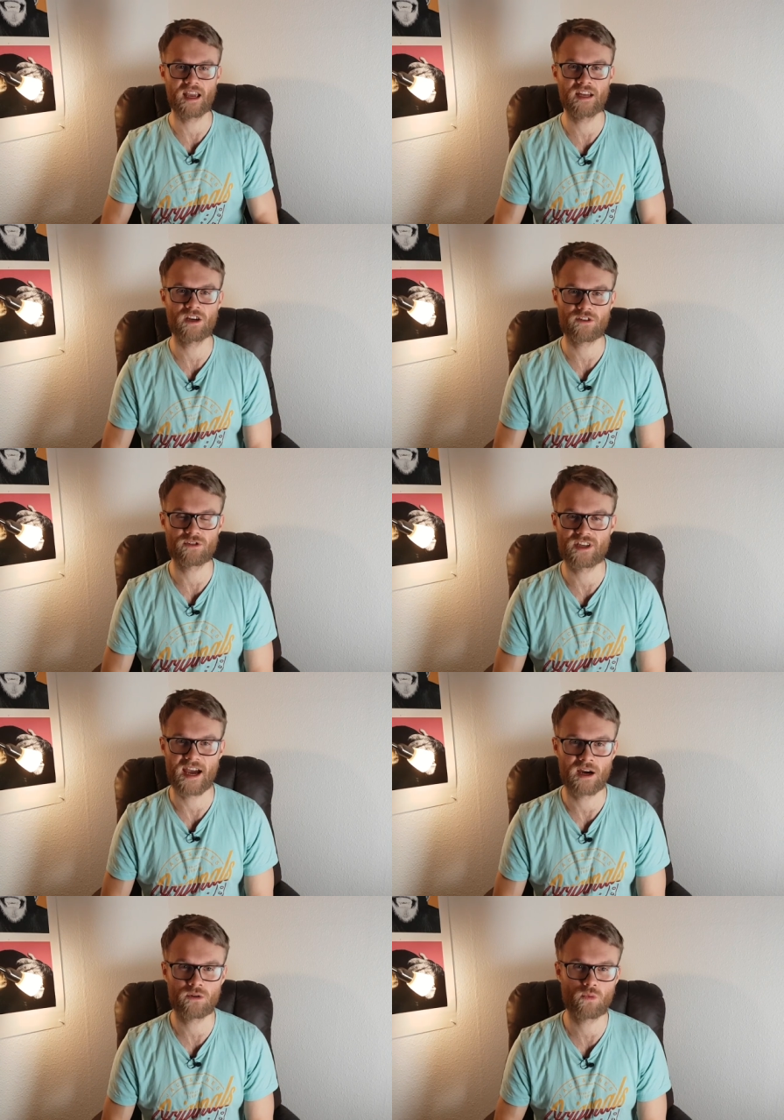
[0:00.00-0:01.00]
any other
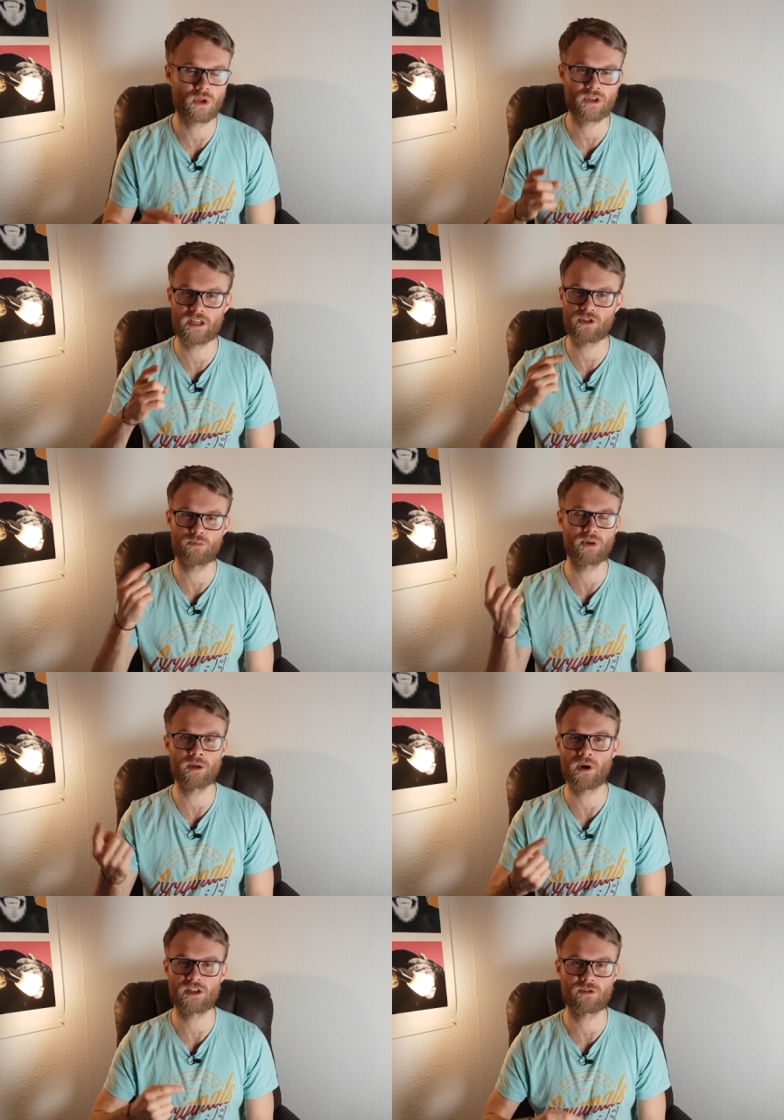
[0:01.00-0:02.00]
town will get you pretty
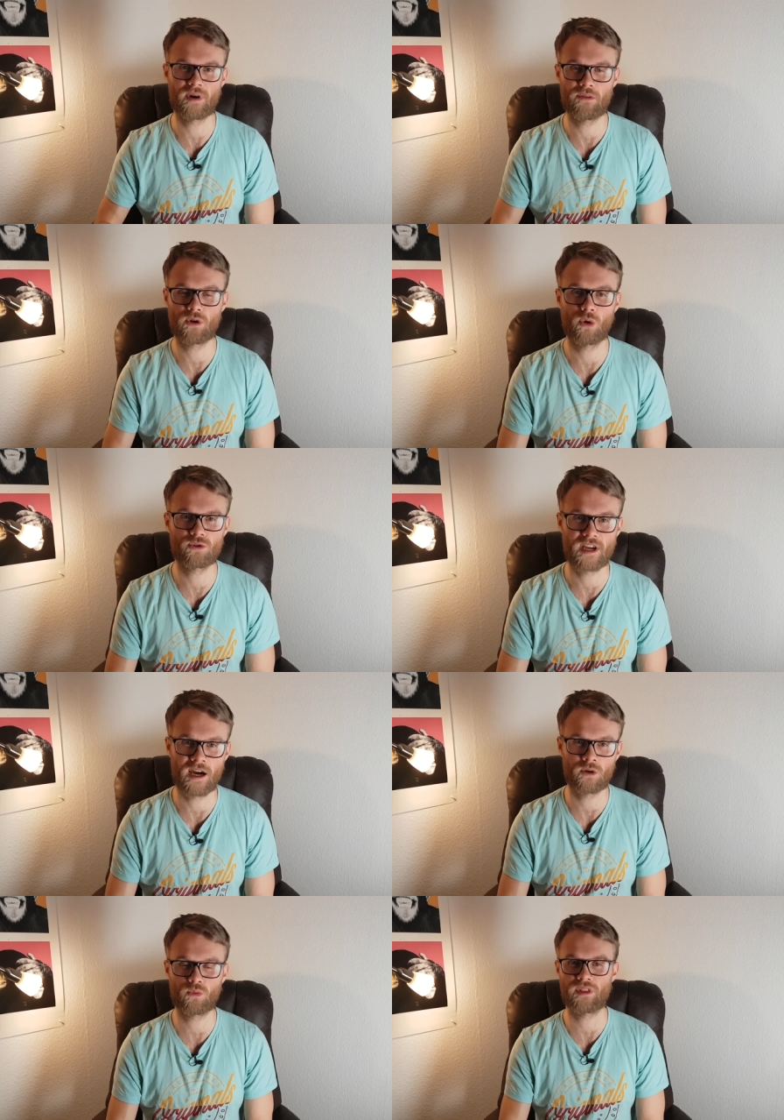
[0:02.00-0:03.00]
much around the whole
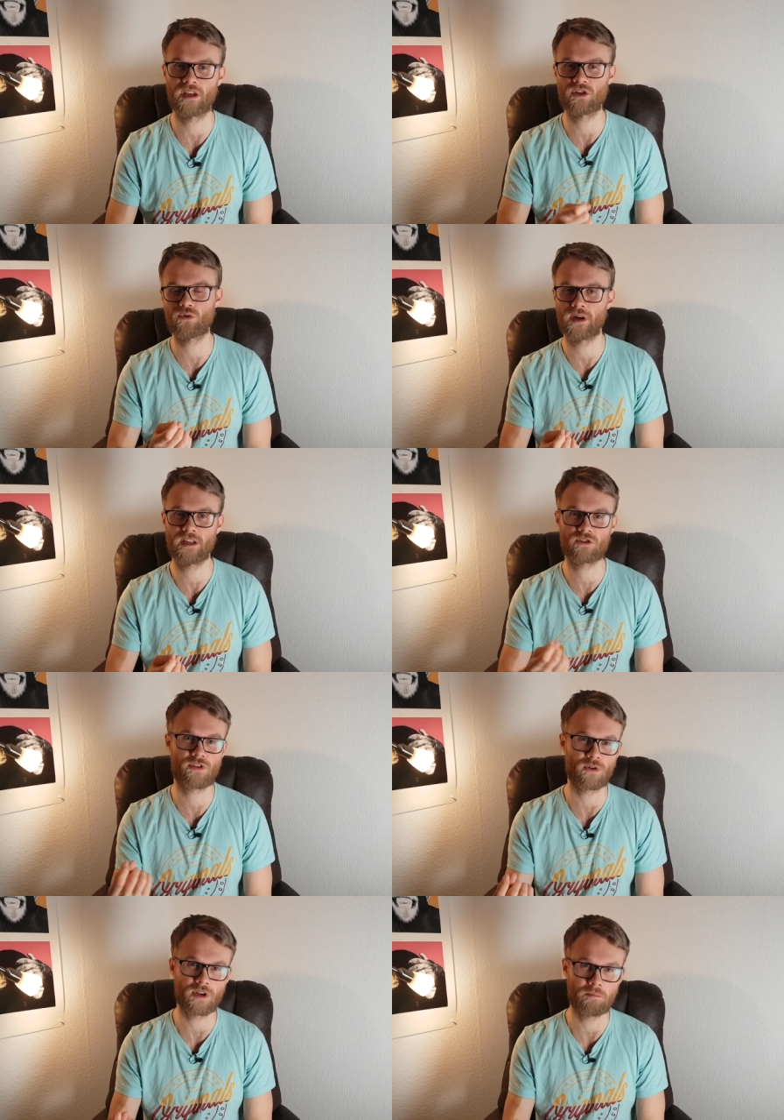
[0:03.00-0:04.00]
town within 20 to
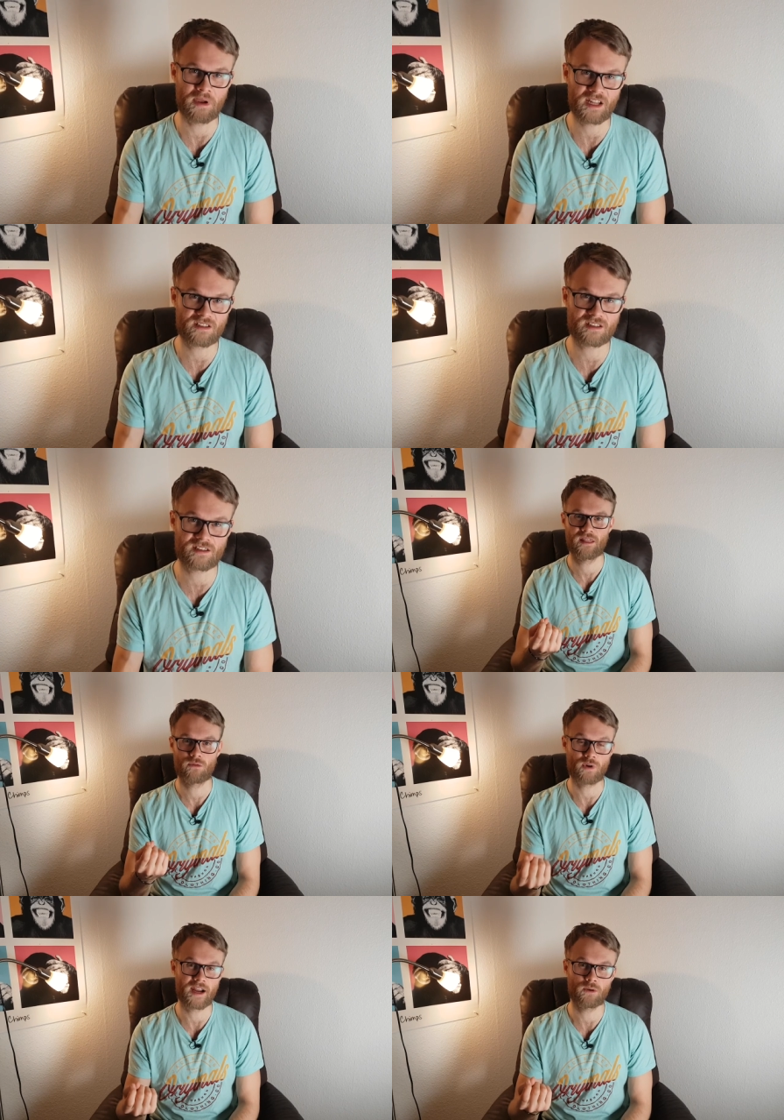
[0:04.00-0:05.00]
30 minutes.
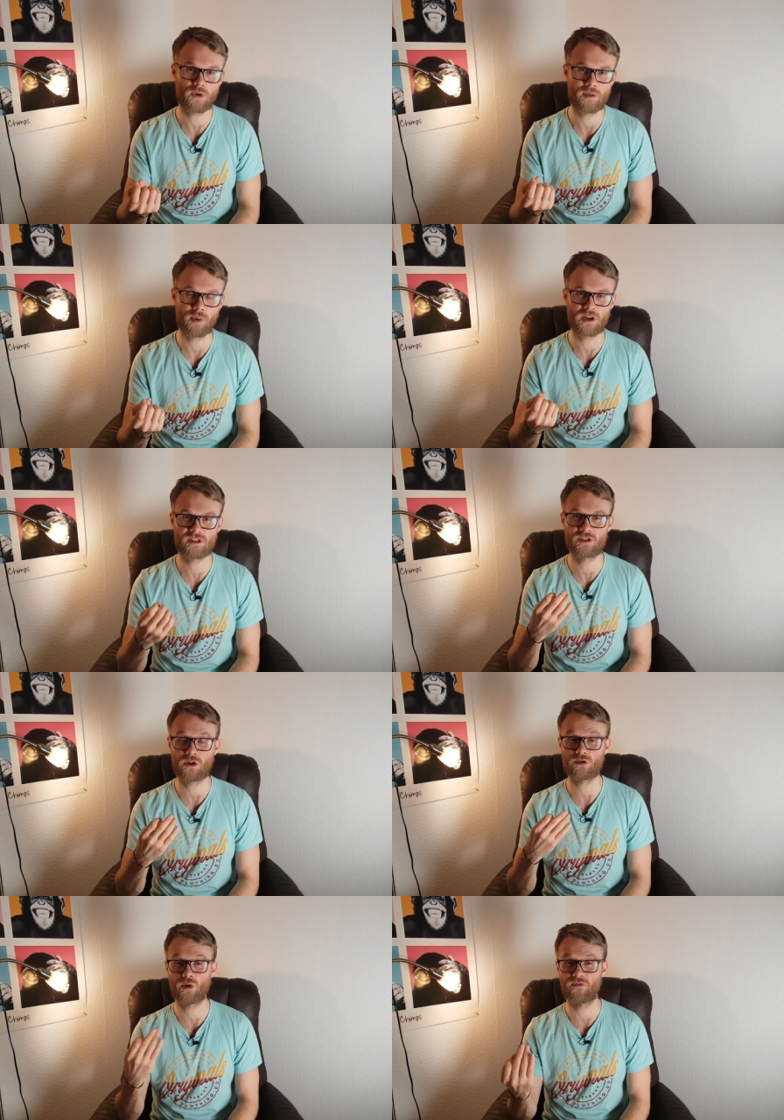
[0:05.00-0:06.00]
Riding with the bus is
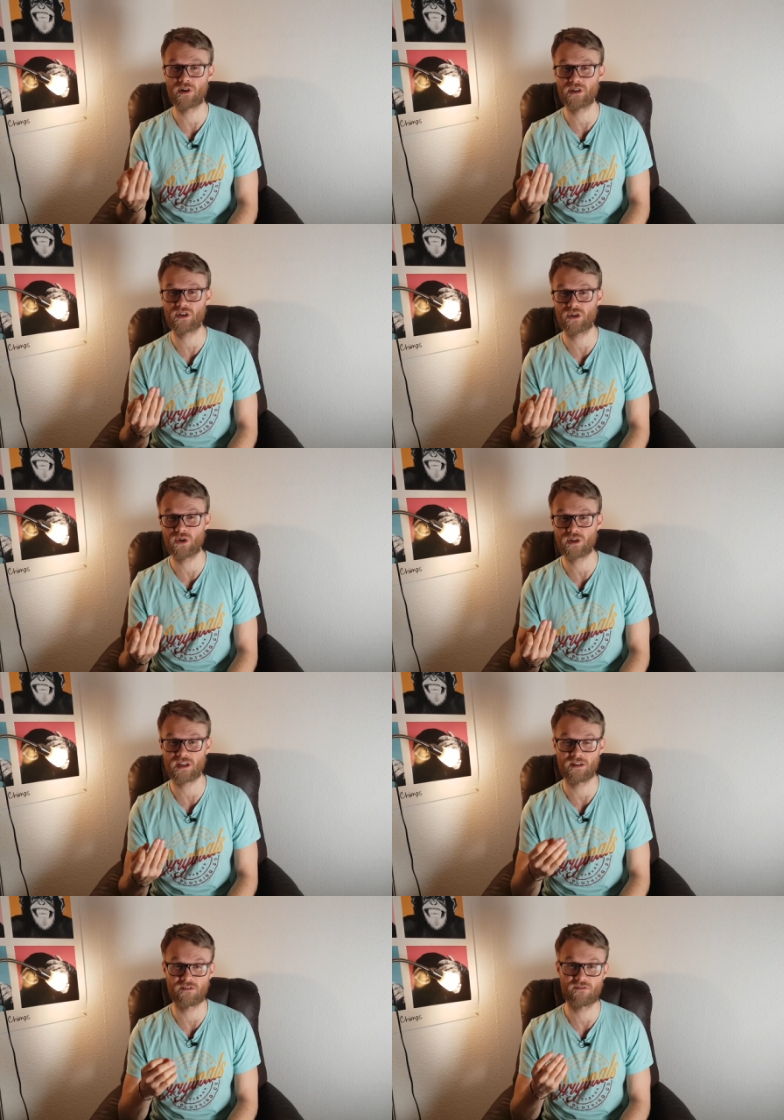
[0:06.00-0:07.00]
also a very good
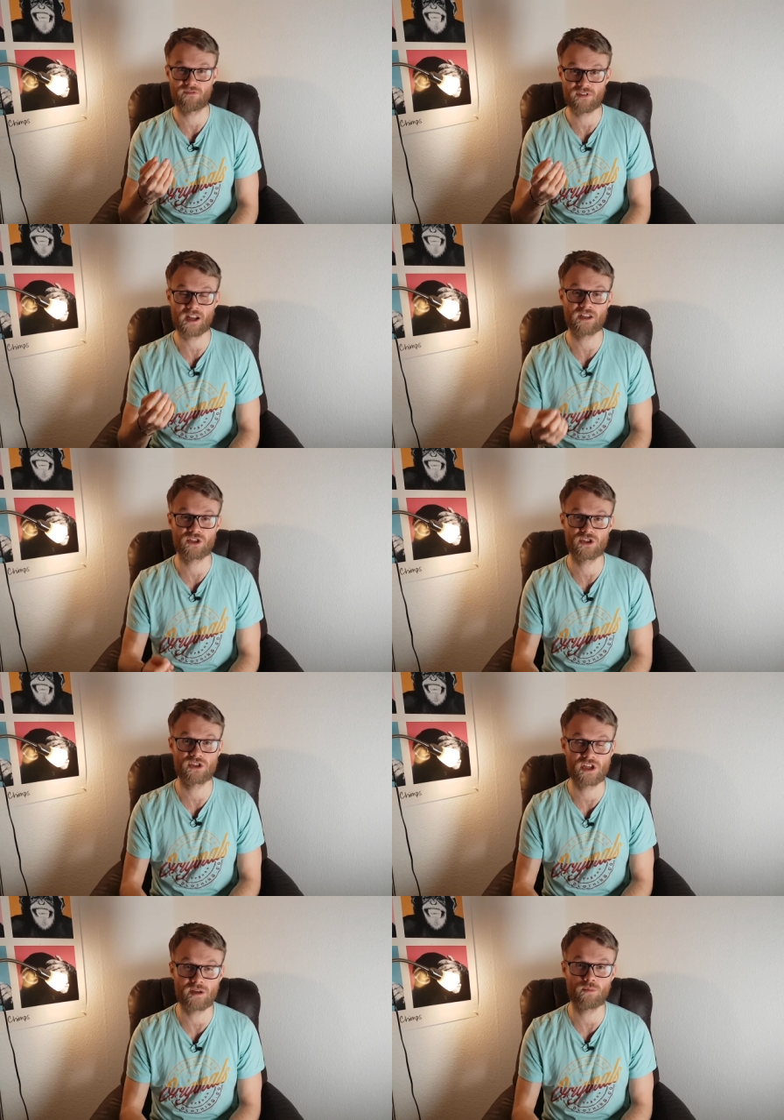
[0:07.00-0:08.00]
and fairly
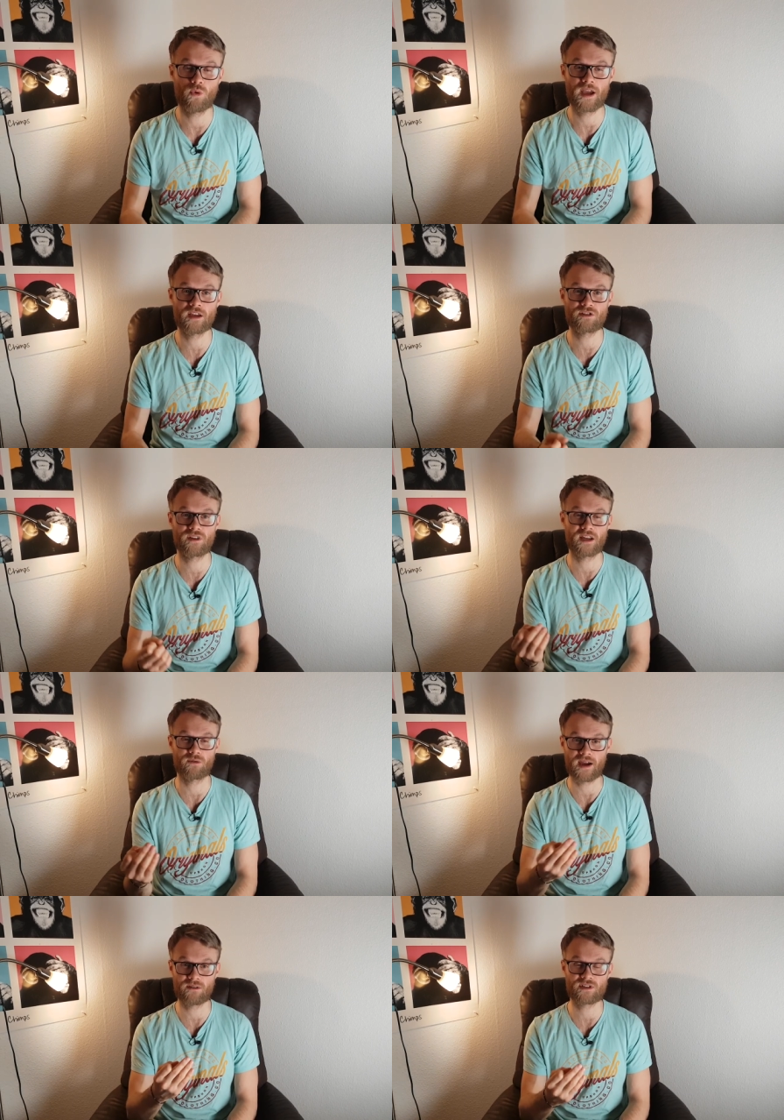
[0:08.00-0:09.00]
cheap way to get
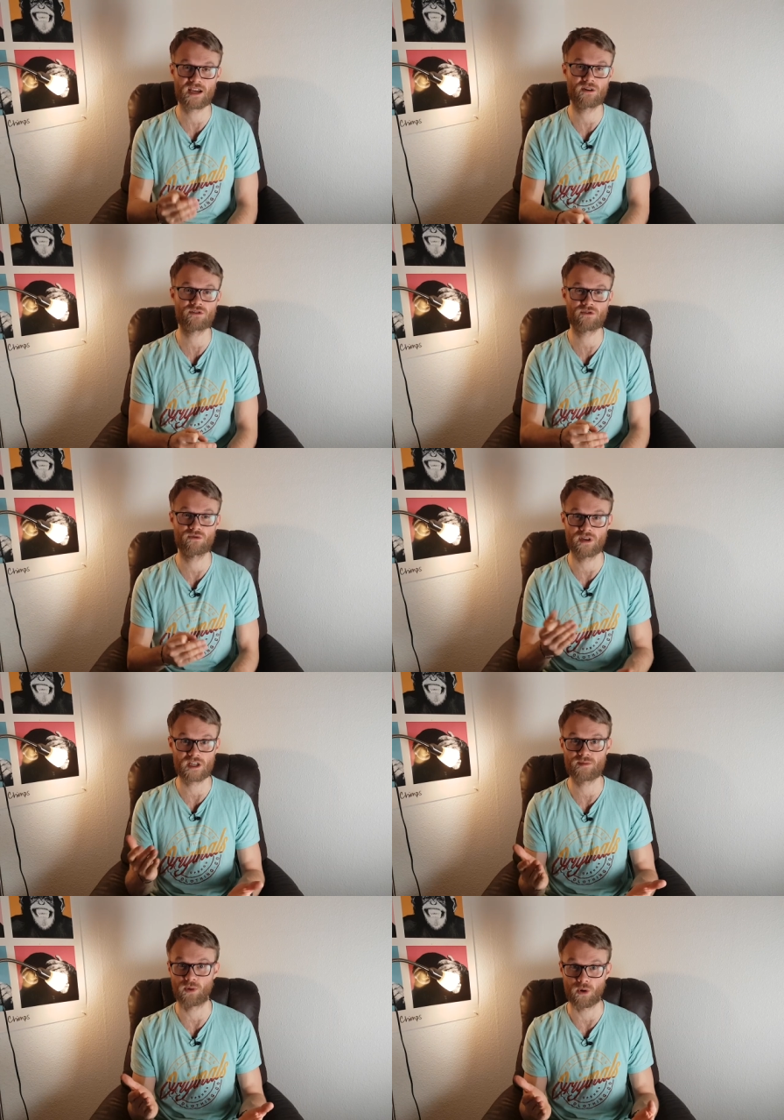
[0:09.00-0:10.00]
around town, to
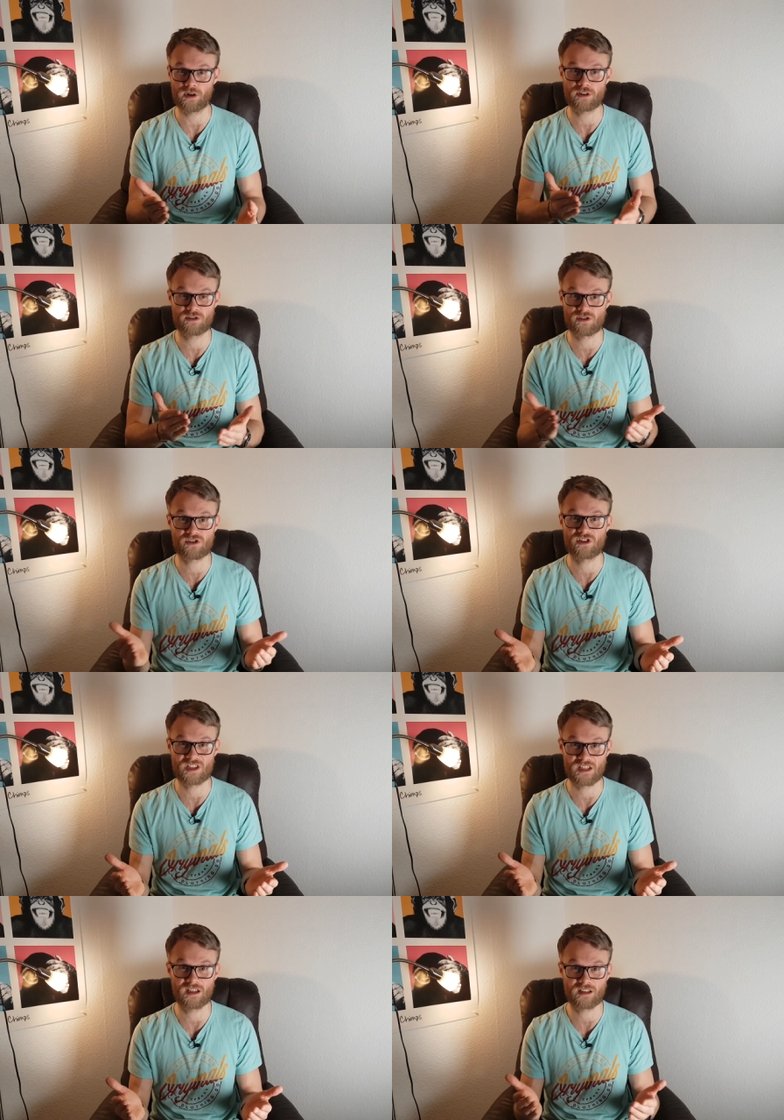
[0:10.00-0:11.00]
explore it, just to
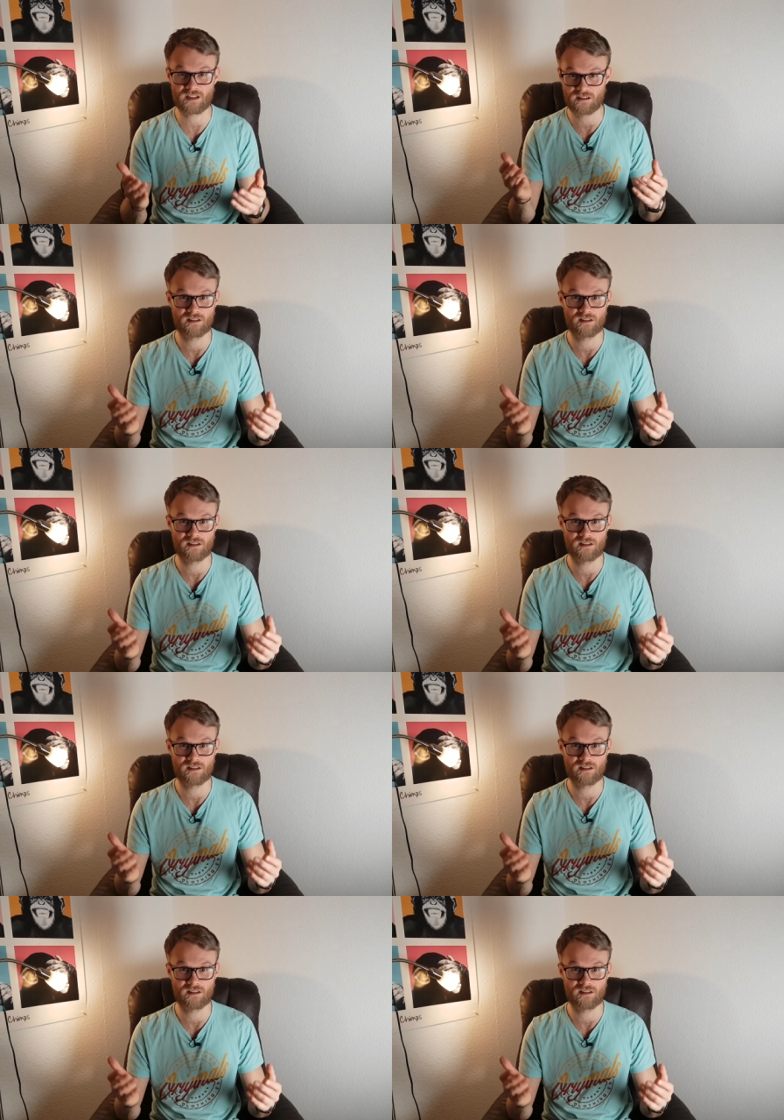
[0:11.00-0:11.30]
see it,